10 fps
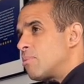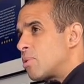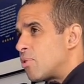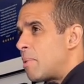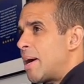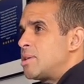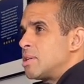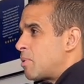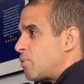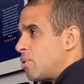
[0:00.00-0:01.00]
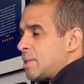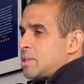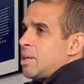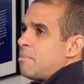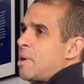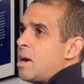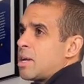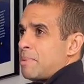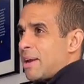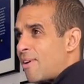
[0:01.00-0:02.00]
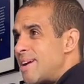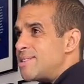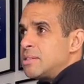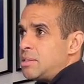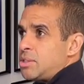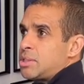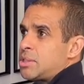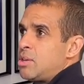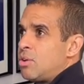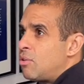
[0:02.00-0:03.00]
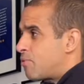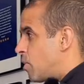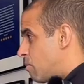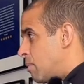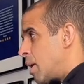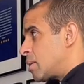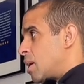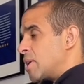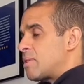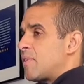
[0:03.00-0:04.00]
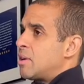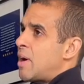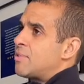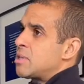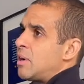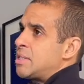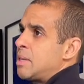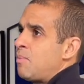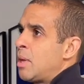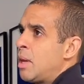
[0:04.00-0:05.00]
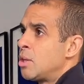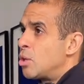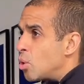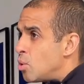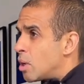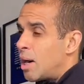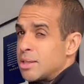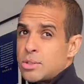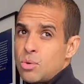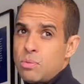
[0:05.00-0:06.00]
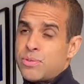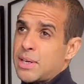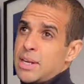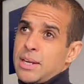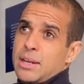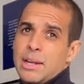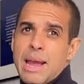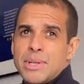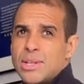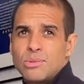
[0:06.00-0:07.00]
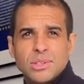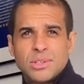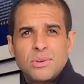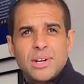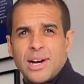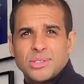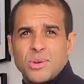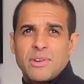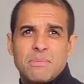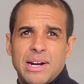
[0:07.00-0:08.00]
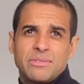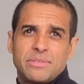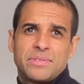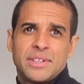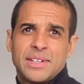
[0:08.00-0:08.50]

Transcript: to him from agents before they just hit the market, but they're agents. They're not from direct to vendor advertising. The do guards do fucking. How many deals do the do guards do every month?